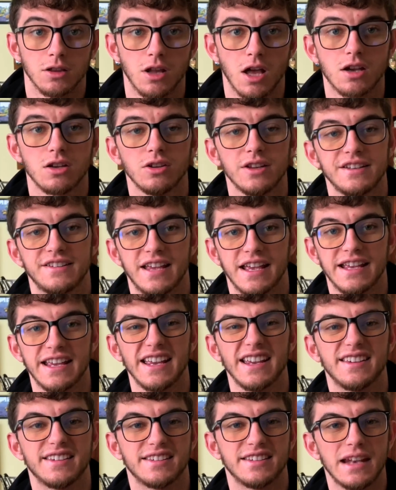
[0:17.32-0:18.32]
Luckily,
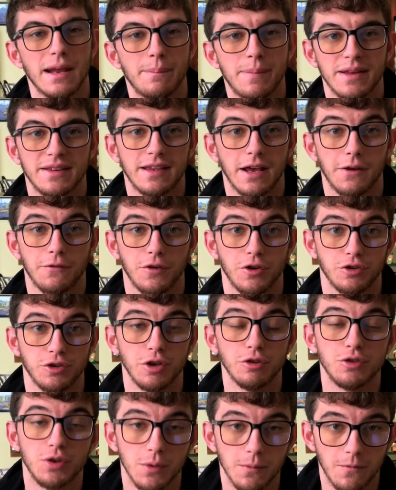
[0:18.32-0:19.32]
taking snippets out of your
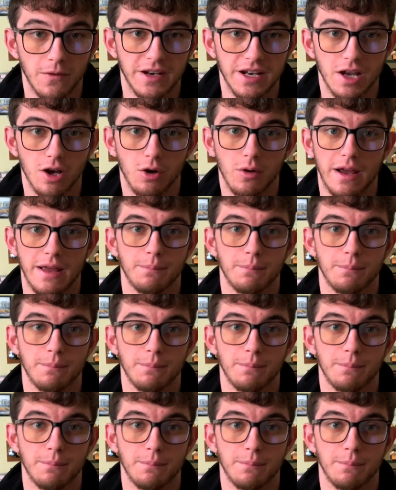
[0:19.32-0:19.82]
YouTube video